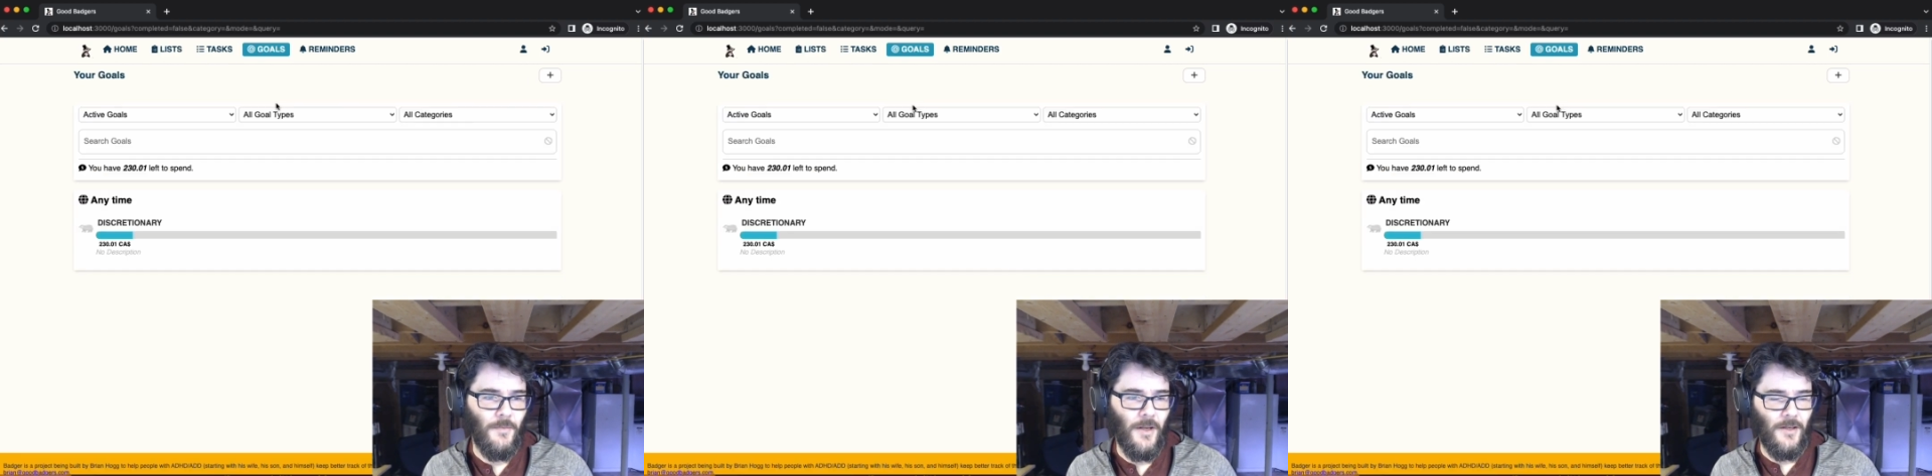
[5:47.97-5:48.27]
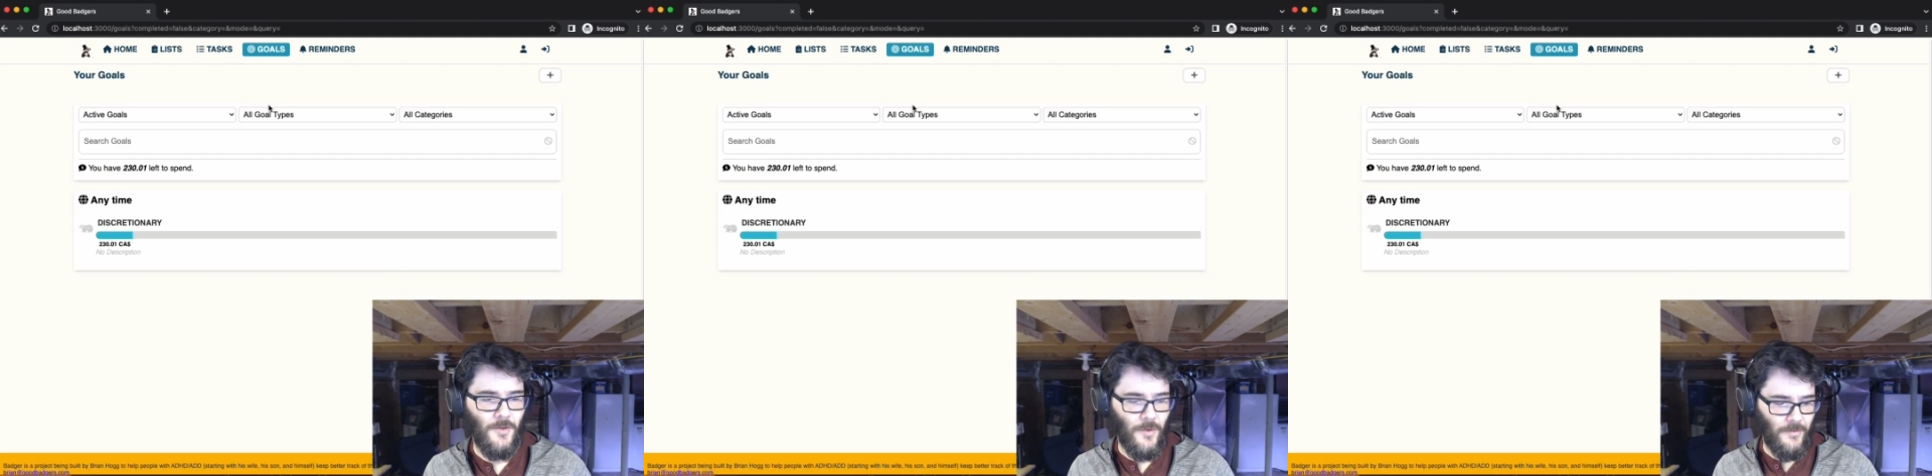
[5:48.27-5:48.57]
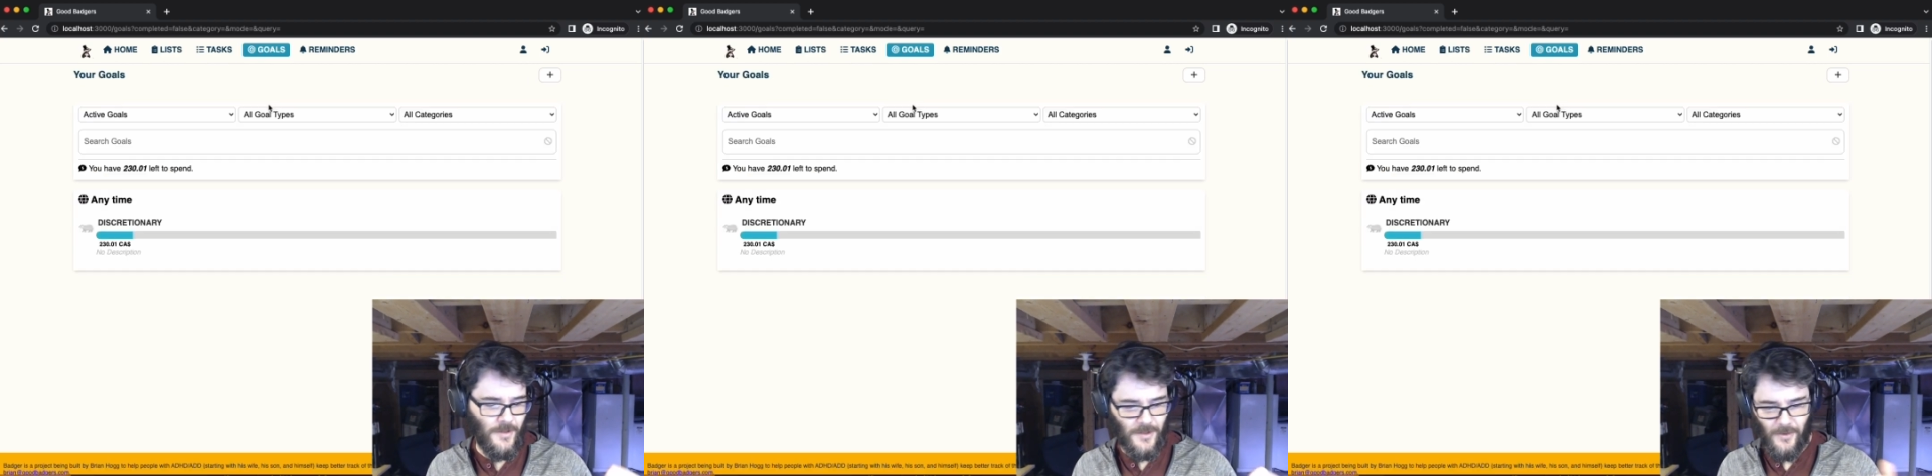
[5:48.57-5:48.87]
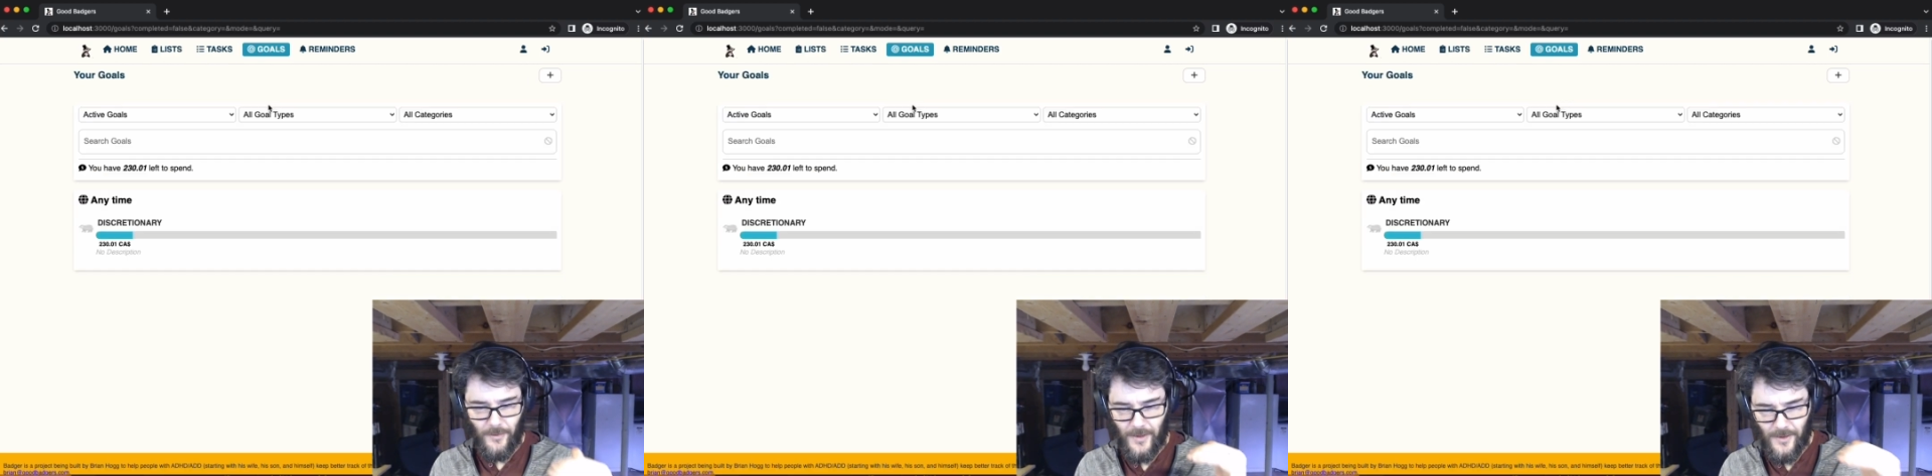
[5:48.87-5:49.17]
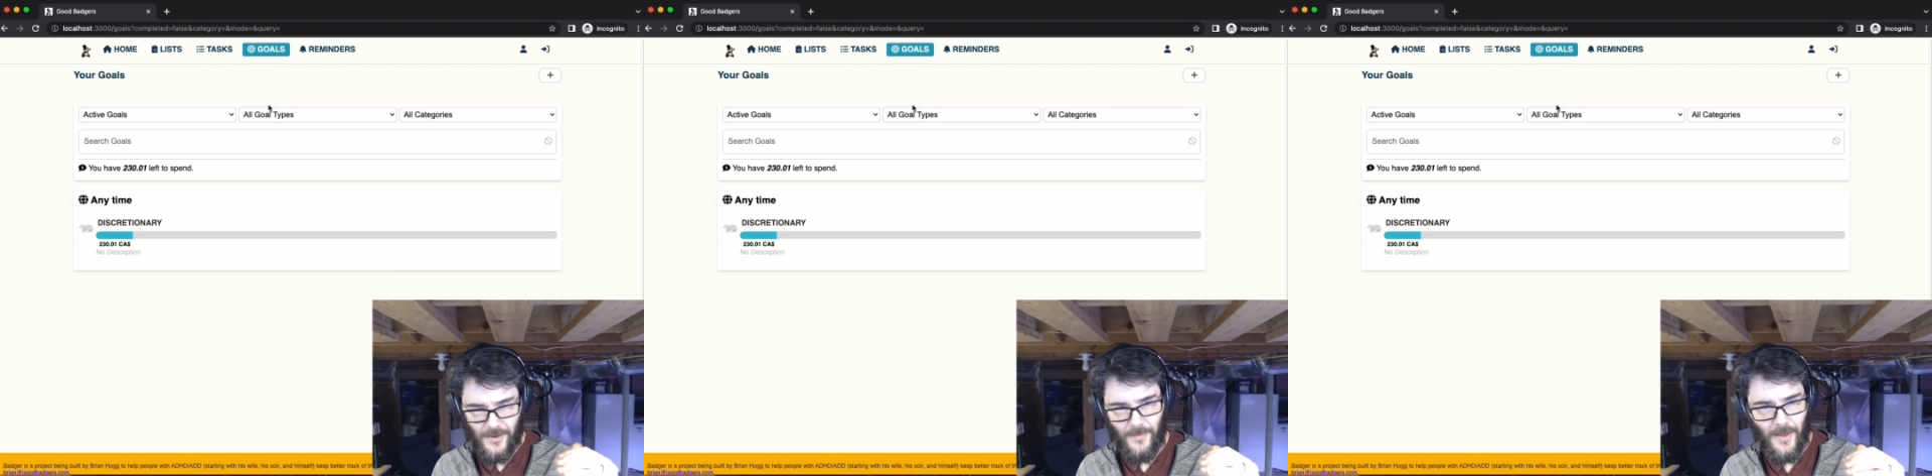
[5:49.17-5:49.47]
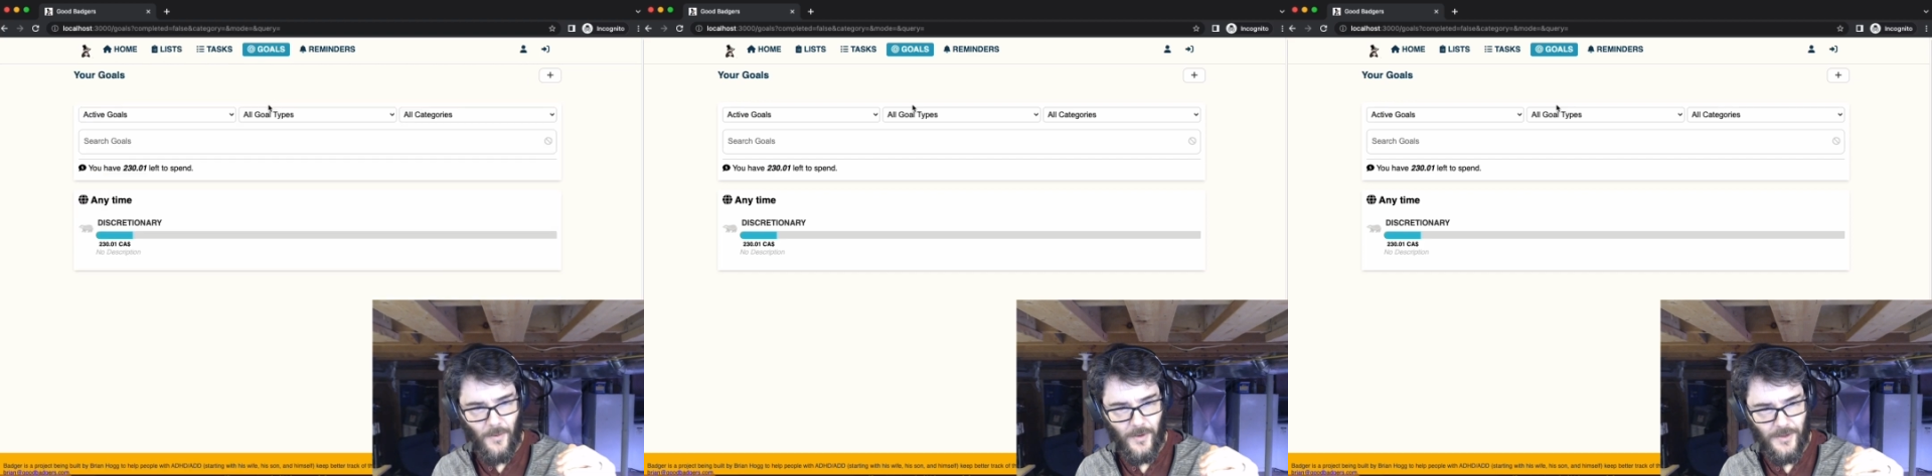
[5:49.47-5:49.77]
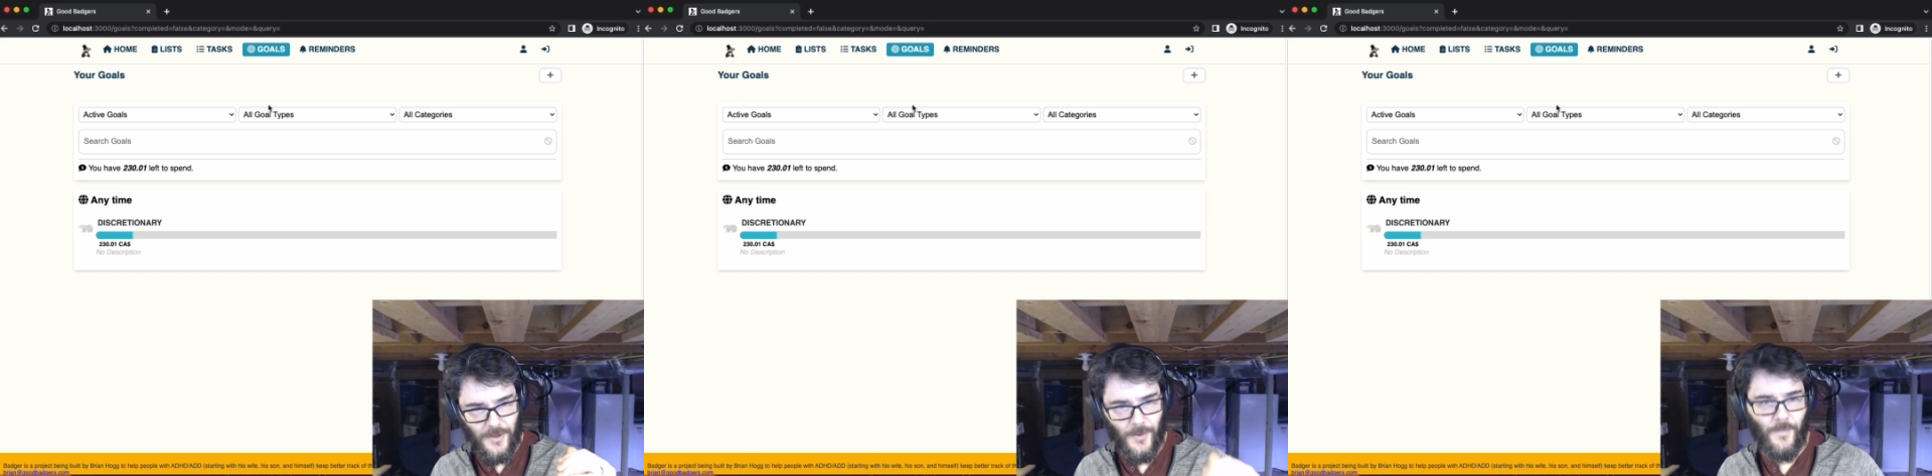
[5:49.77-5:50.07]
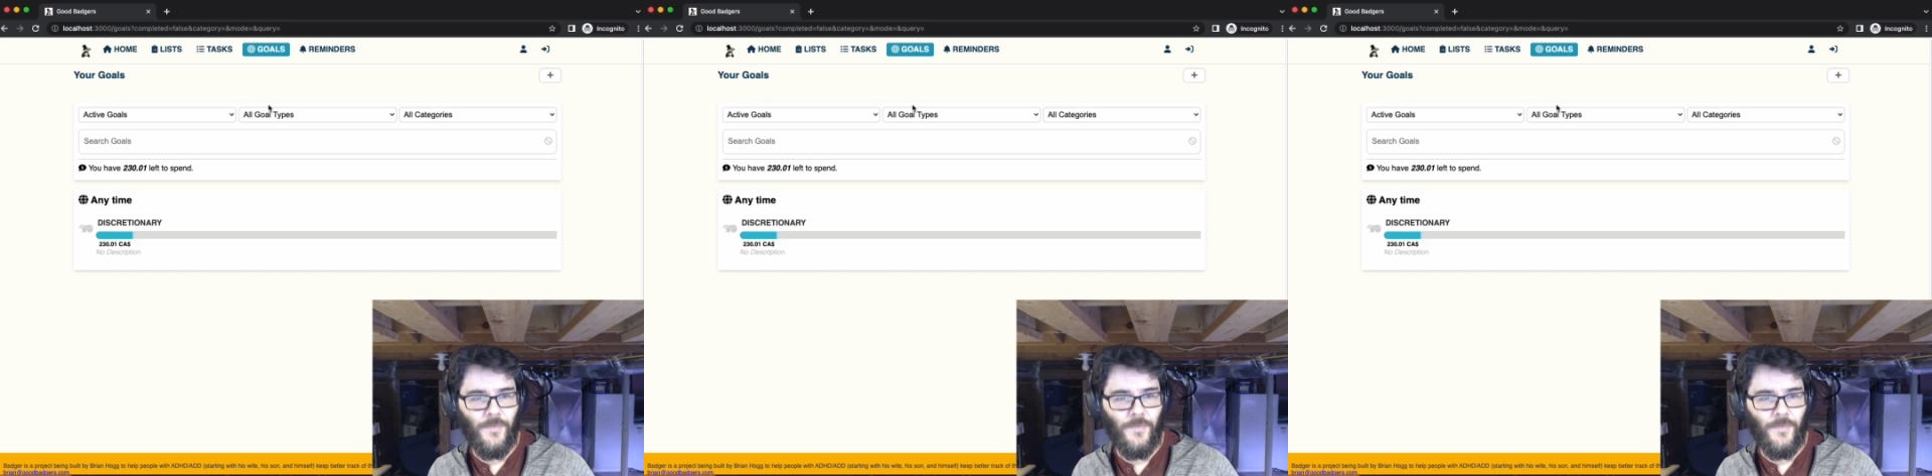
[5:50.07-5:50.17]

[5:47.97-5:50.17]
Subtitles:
but a sort of just general, here's something I want to do,